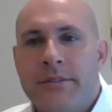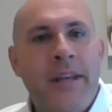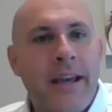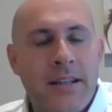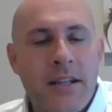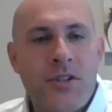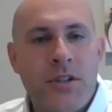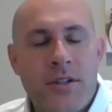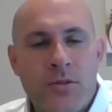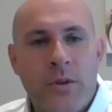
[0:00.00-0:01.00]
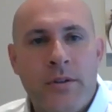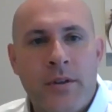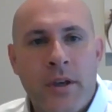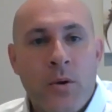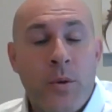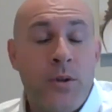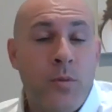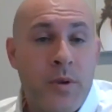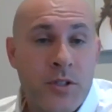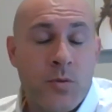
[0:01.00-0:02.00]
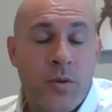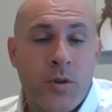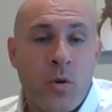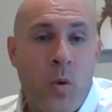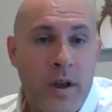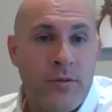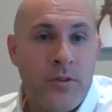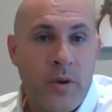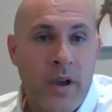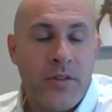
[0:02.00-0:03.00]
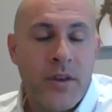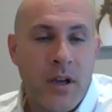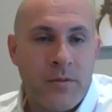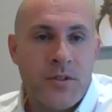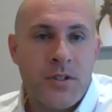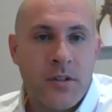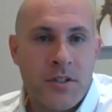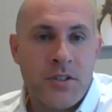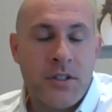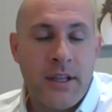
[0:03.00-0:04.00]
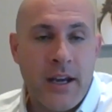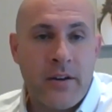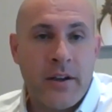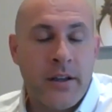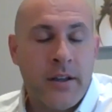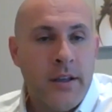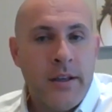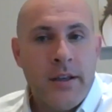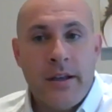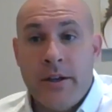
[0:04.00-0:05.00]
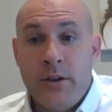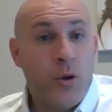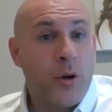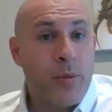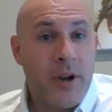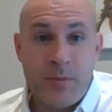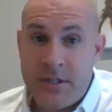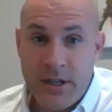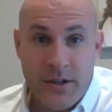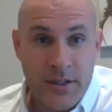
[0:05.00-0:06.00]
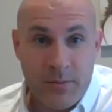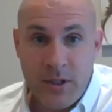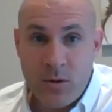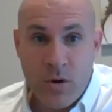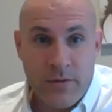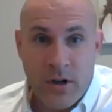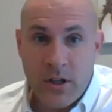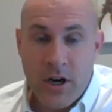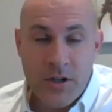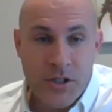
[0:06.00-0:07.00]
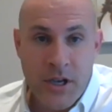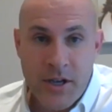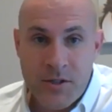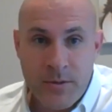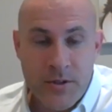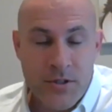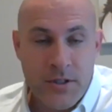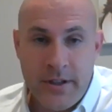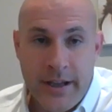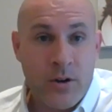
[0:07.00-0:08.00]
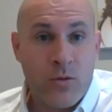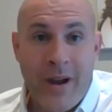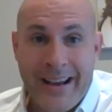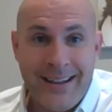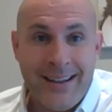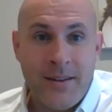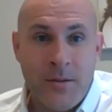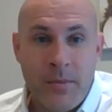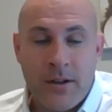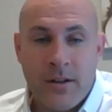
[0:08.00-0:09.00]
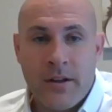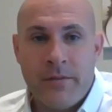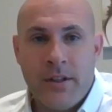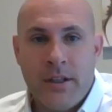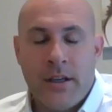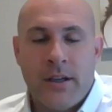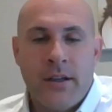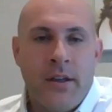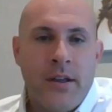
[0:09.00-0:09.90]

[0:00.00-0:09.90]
technicians. We do business with quite a few healthcare facilities in the area. New York Presbyterian being one of our largest customers, and they are right in the middle of the